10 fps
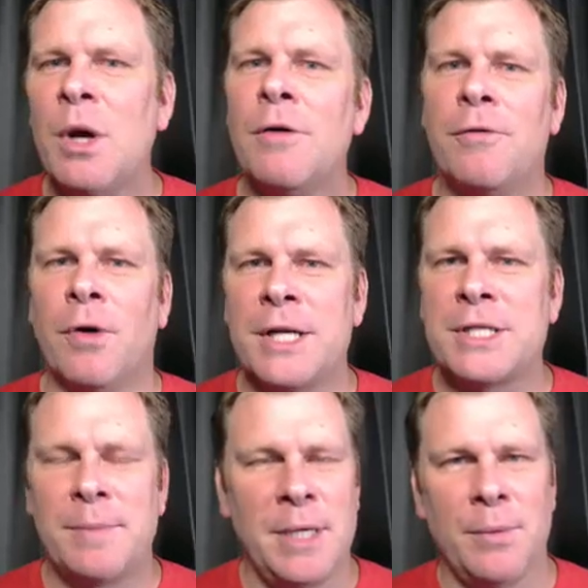for us
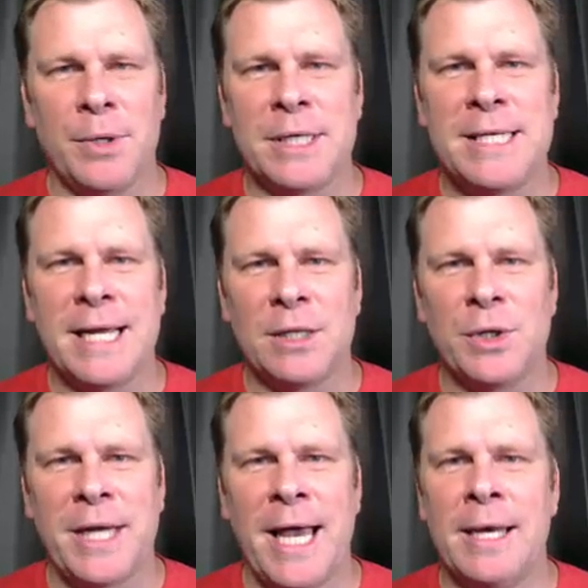to be able to take a
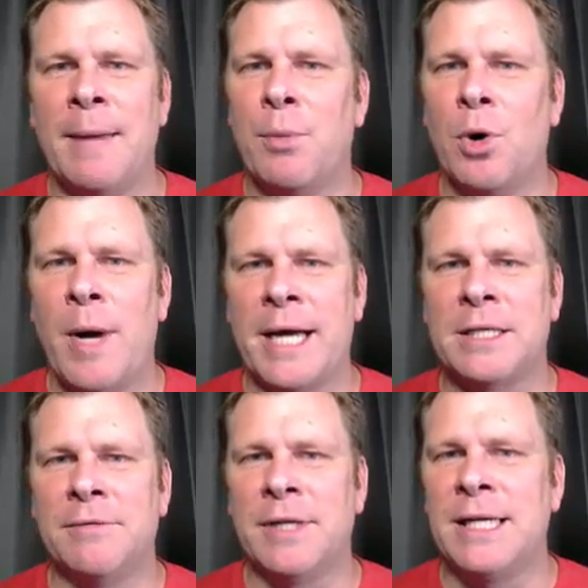look at and
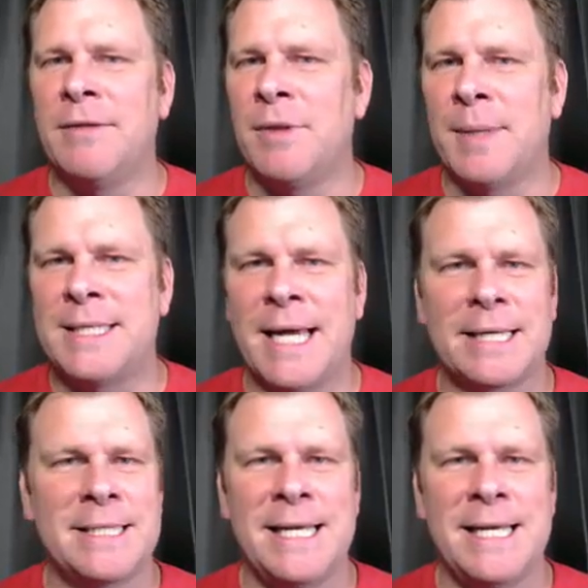proactively give them a text,